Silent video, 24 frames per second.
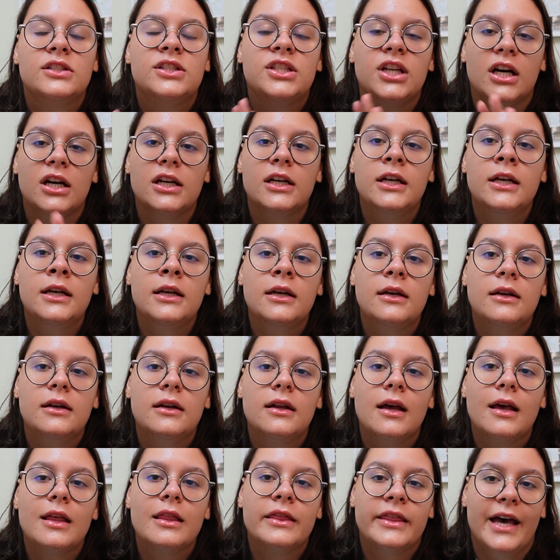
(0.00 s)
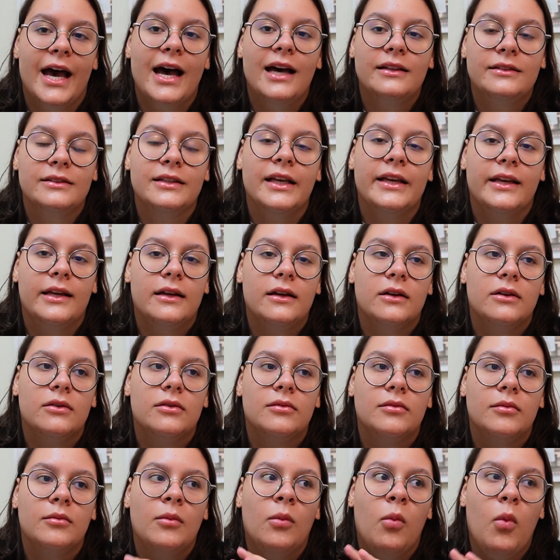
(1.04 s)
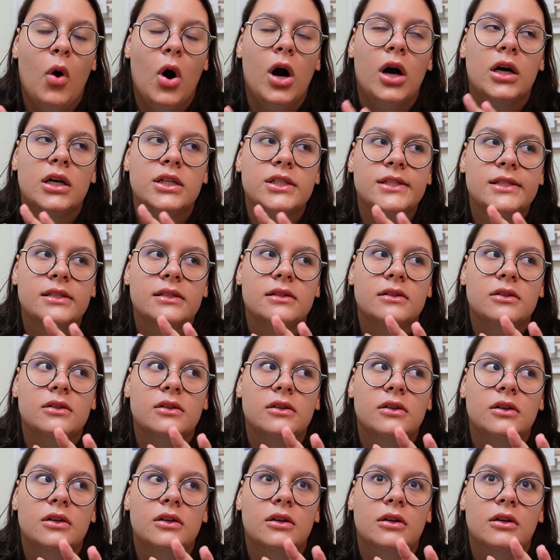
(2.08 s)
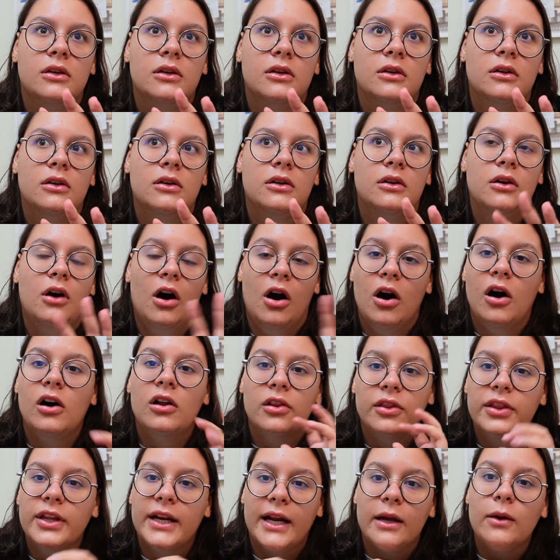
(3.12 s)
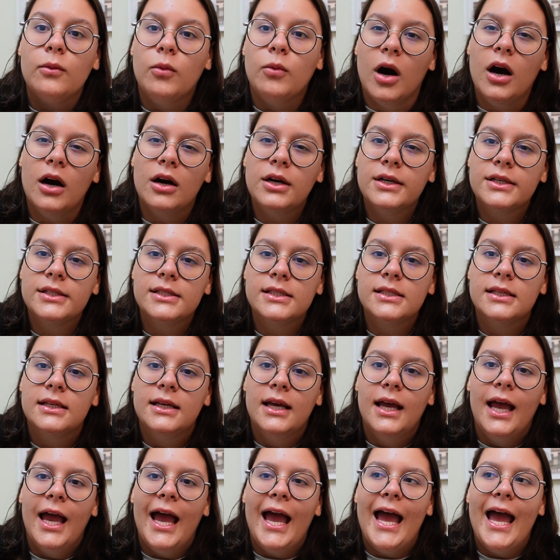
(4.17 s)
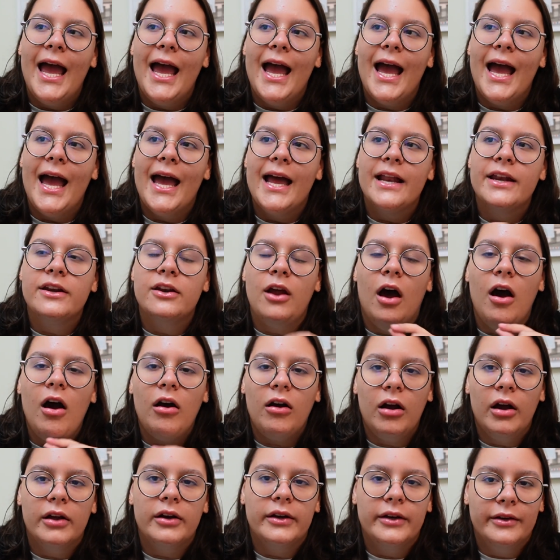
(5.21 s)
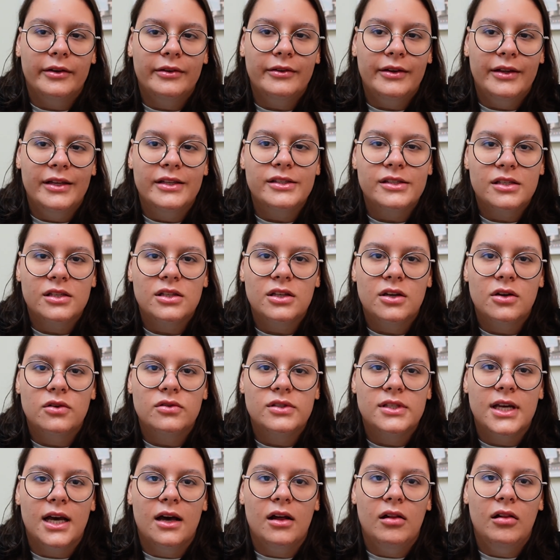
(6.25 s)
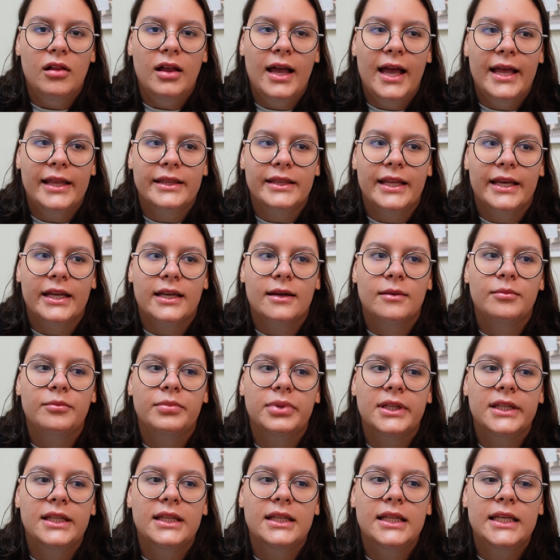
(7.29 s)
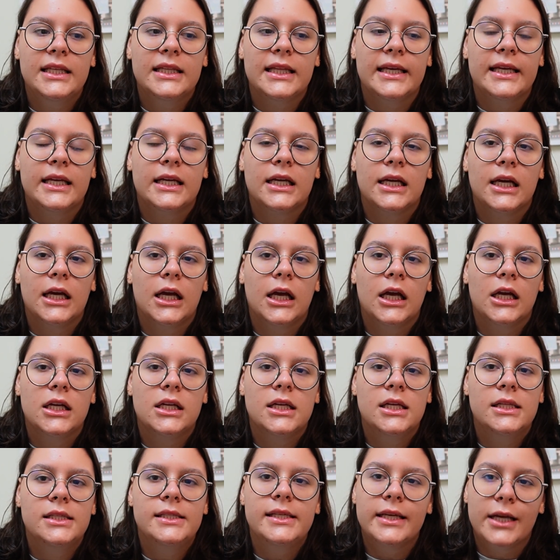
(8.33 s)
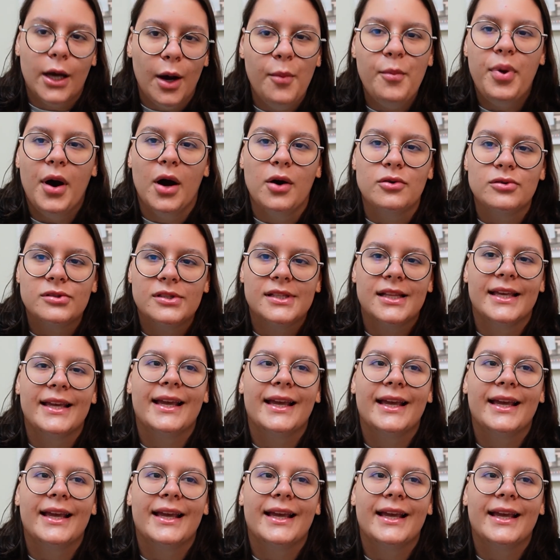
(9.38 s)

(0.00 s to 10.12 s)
done that, like walked all that I walked and not gotten into the hotel and like completely like decomposed.